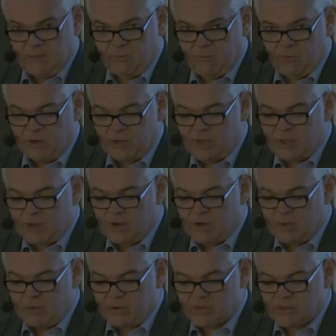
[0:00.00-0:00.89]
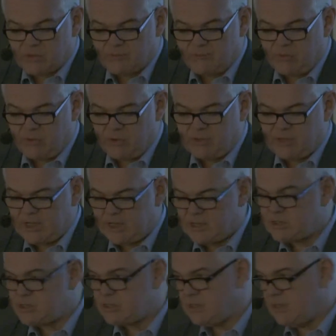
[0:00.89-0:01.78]
Working across
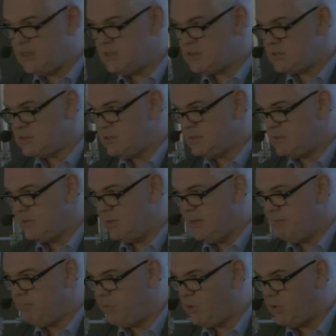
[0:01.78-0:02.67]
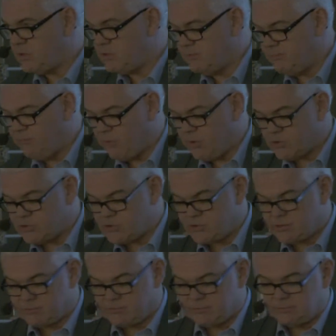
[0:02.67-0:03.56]
frontiers is important for
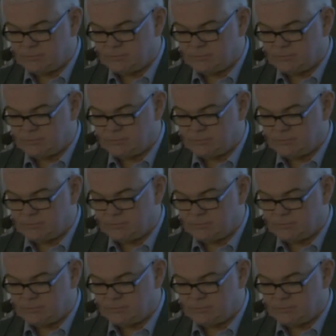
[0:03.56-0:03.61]
us,